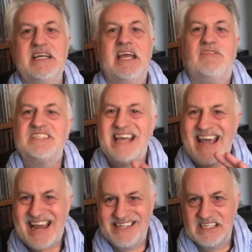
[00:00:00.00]
If it's
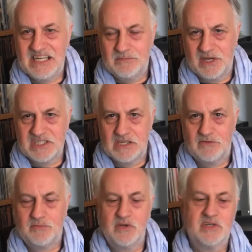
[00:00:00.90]
edited by
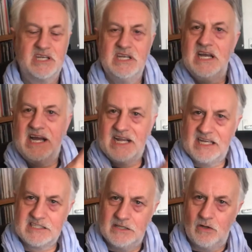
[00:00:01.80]
Silverberg and
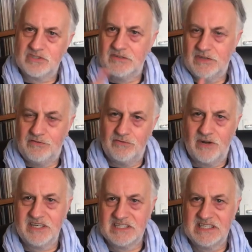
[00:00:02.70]
has lots of different
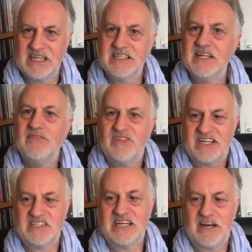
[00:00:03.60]
writers in it,
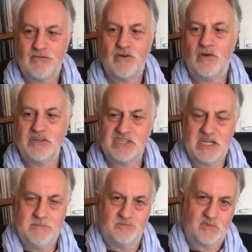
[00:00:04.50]
That's an
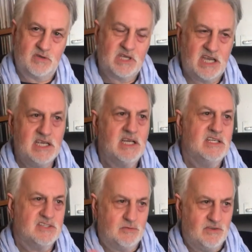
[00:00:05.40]
anthology. Okay,
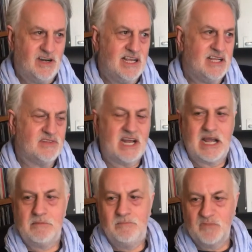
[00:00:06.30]
so we've cleared that
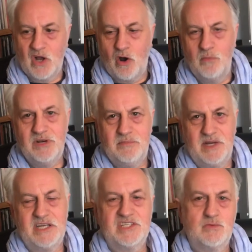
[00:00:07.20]
up.
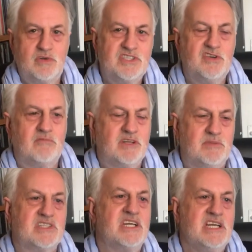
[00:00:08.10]
Omnibus. What's an
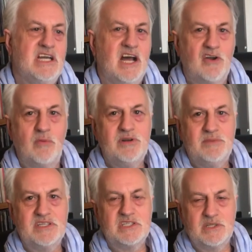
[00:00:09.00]
omnibus? An
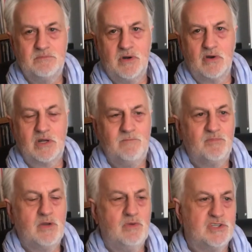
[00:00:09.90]
omnibus is a book
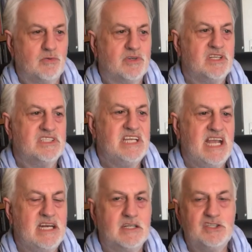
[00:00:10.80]
which will
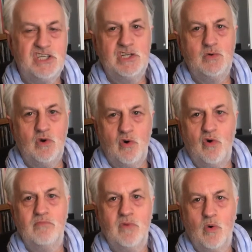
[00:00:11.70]
contain two
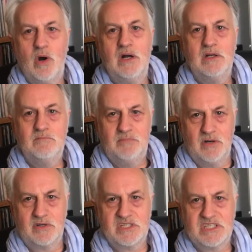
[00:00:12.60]
or more
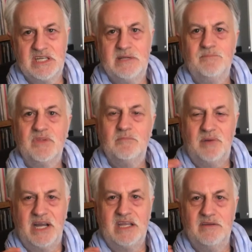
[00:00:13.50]
books
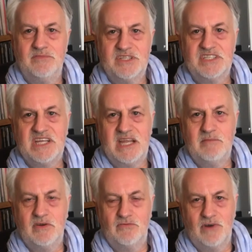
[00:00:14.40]
by the
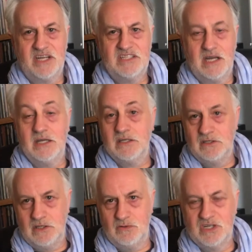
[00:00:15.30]
same writer,
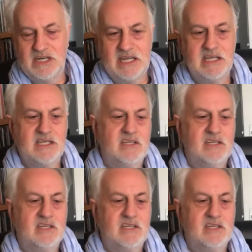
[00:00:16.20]
usually.